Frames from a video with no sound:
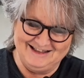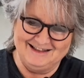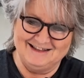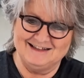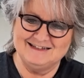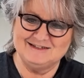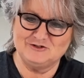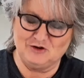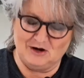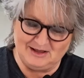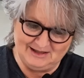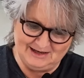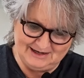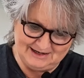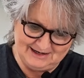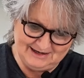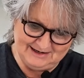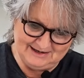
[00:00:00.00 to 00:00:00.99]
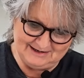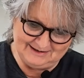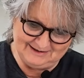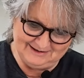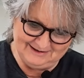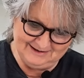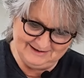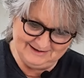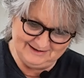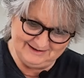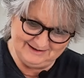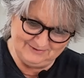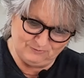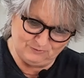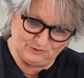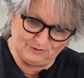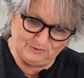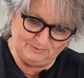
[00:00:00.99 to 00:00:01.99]
Let's try that again.
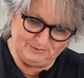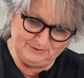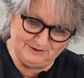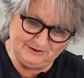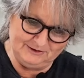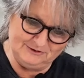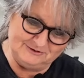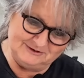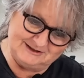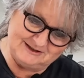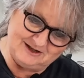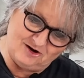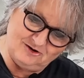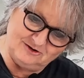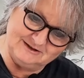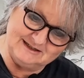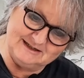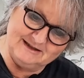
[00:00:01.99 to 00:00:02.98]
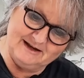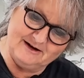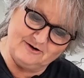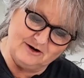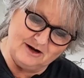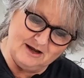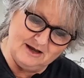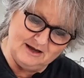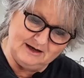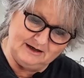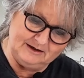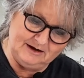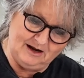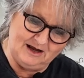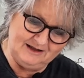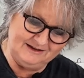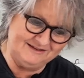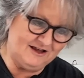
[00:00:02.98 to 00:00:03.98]
We're going to put a little salt in there.
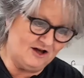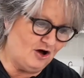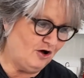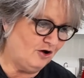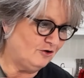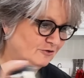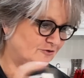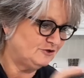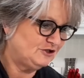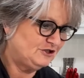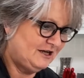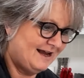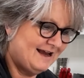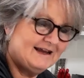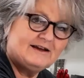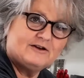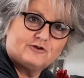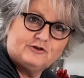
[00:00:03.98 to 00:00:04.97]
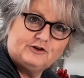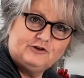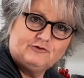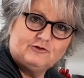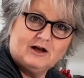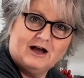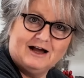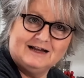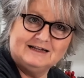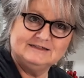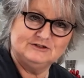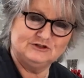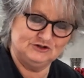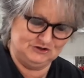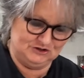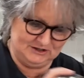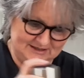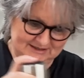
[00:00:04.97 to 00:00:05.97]
Not the whole shaker, you guys,
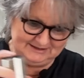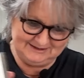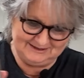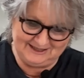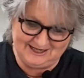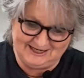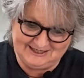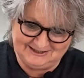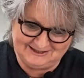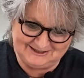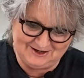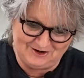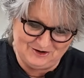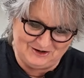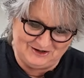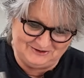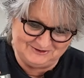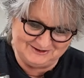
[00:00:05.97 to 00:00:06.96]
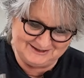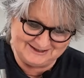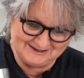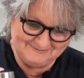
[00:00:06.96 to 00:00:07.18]
just the salt.